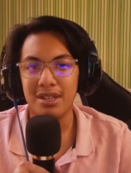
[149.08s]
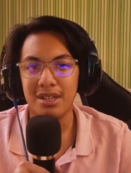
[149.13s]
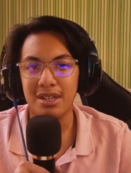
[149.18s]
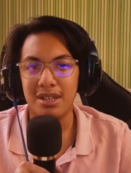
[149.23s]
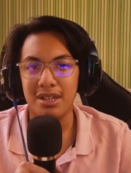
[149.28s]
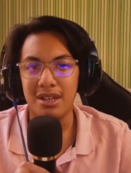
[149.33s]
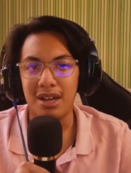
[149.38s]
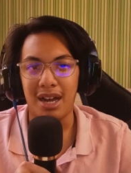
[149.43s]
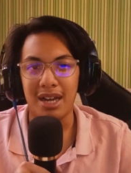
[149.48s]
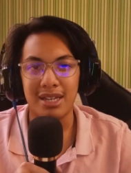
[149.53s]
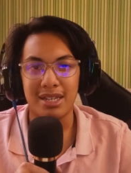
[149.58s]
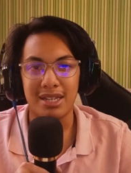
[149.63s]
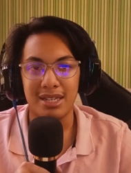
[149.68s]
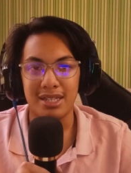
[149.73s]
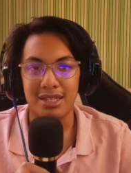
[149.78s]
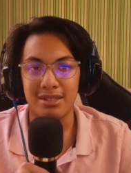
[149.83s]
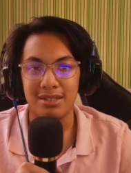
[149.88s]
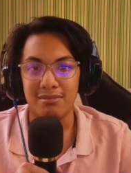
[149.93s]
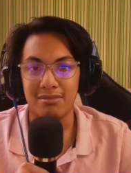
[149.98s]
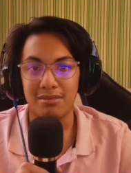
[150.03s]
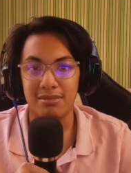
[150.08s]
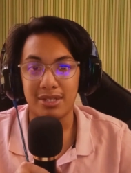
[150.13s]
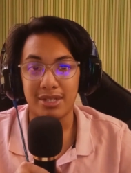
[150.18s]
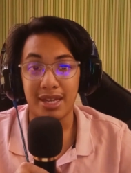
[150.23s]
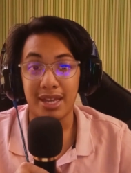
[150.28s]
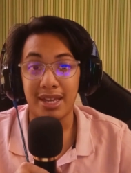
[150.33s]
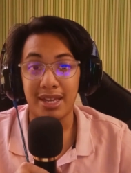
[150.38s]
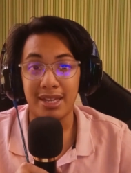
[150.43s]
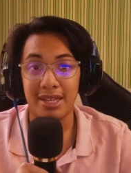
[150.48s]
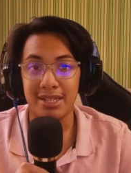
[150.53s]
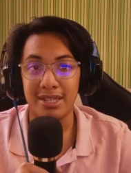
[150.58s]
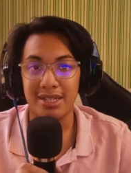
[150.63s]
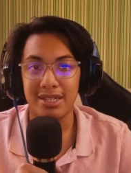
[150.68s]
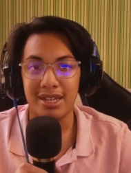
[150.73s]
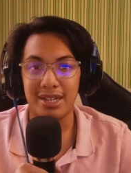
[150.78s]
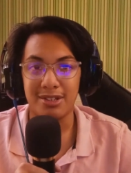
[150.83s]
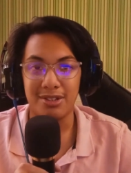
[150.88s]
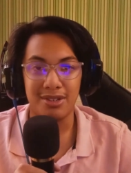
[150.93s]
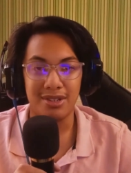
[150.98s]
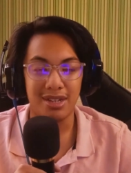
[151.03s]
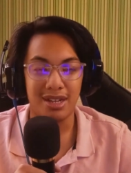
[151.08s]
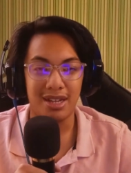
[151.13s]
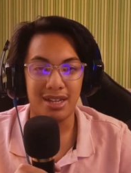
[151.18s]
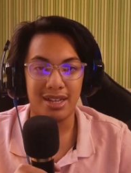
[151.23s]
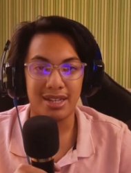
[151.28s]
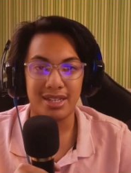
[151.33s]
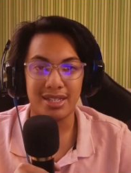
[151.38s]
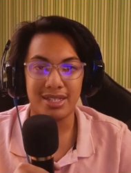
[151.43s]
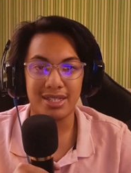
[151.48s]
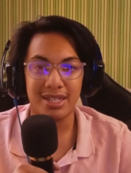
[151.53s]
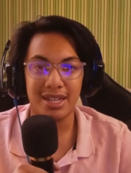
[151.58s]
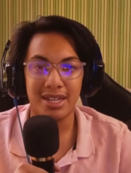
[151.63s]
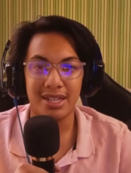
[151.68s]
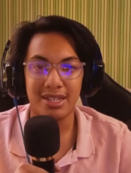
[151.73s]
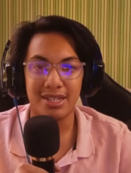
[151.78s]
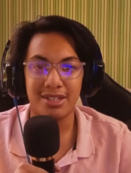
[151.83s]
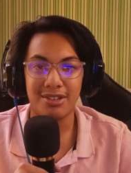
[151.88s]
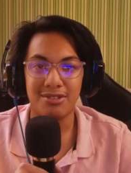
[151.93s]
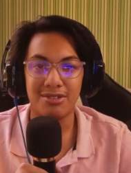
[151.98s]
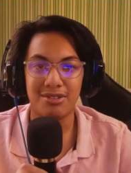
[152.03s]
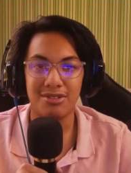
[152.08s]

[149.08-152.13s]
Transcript: I can stay at, I can stay and go